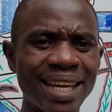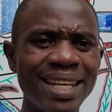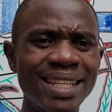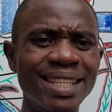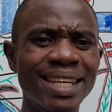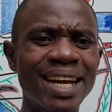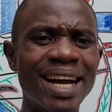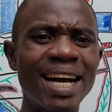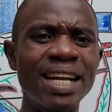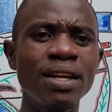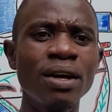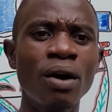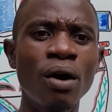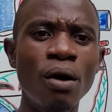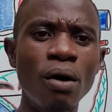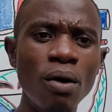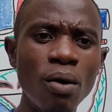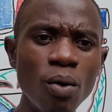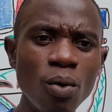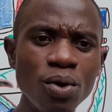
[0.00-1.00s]
It can
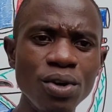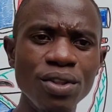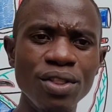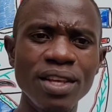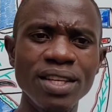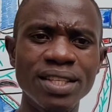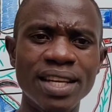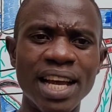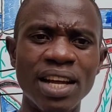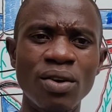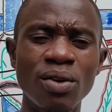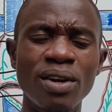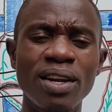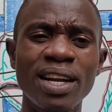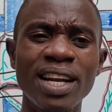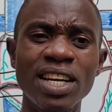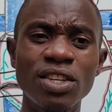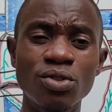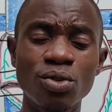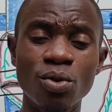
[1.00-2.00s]
hold these kind of
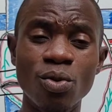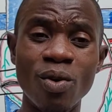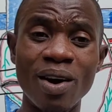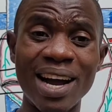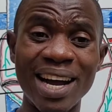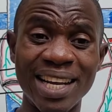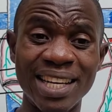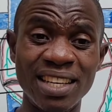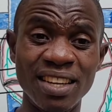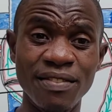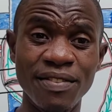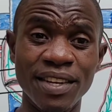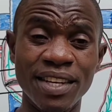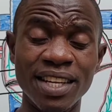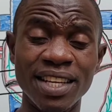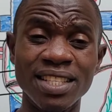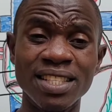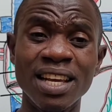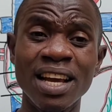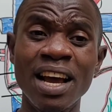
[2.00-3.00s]
electrical
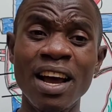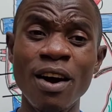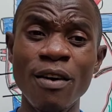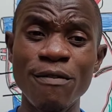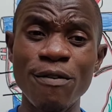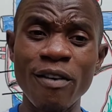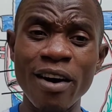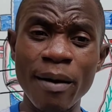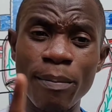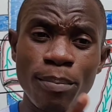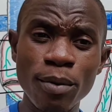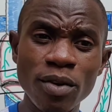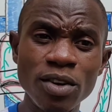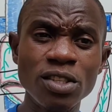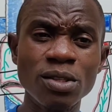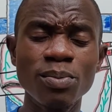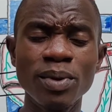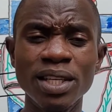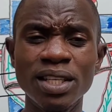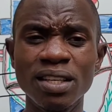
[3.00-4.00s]
activities for
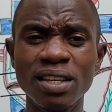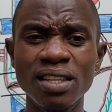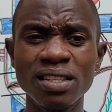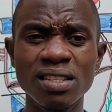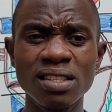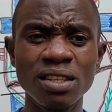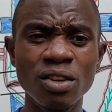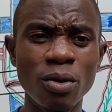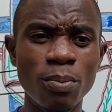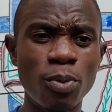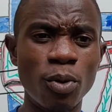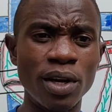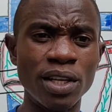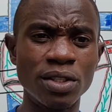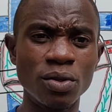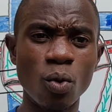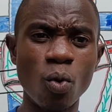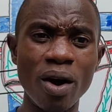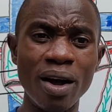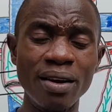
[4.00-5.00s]
approximately
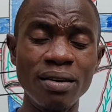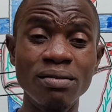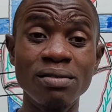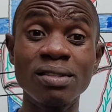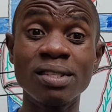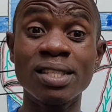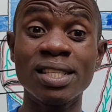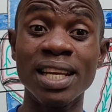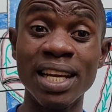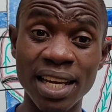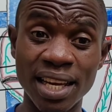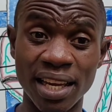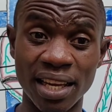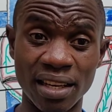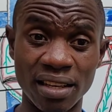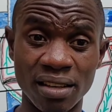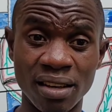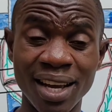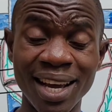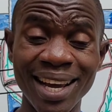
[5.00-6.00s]
0.1 second.
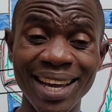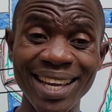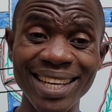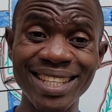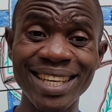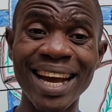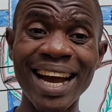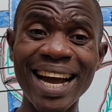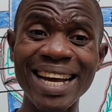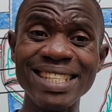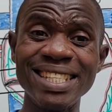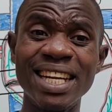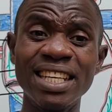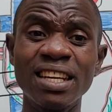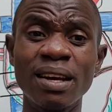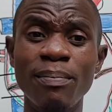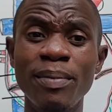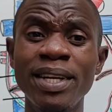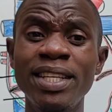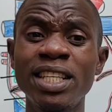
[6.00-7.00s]
It has that
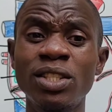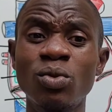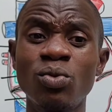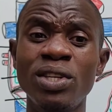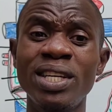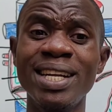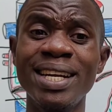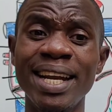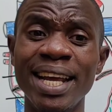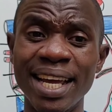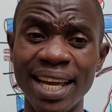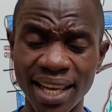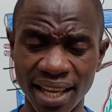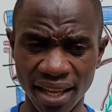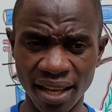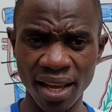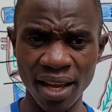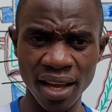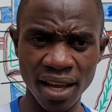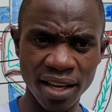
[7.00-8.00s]
ability to delay
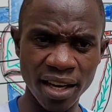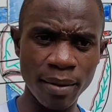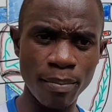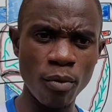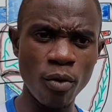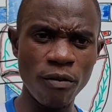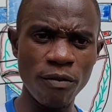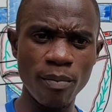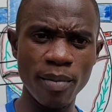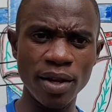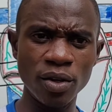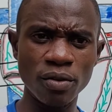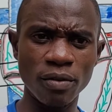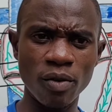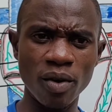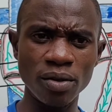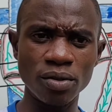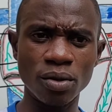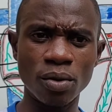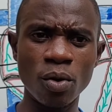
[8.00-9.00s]
the movement of
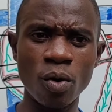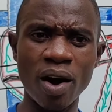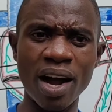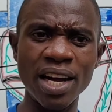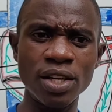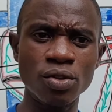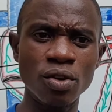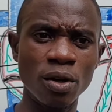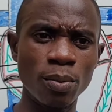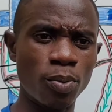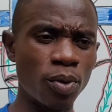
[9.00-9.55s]
what we call action